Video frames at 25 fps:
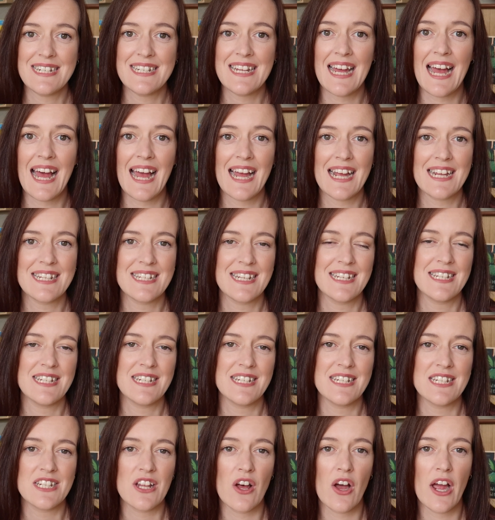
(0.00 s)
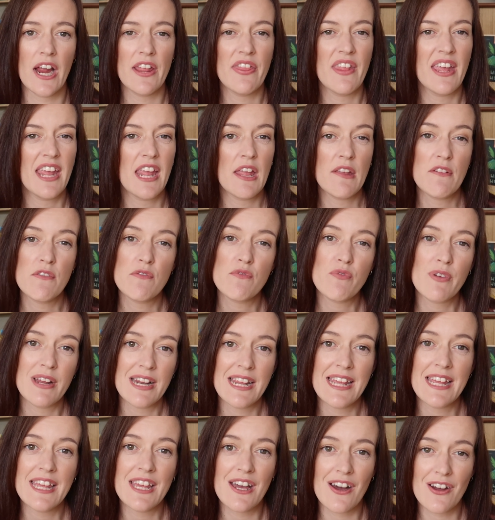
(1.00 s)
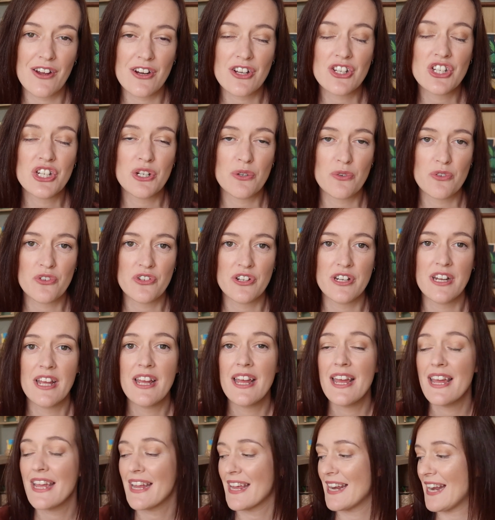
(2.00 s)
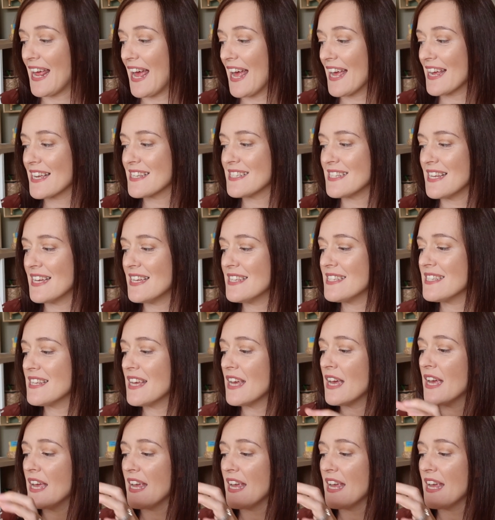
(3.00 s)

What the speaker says: to access design that even really young children can access.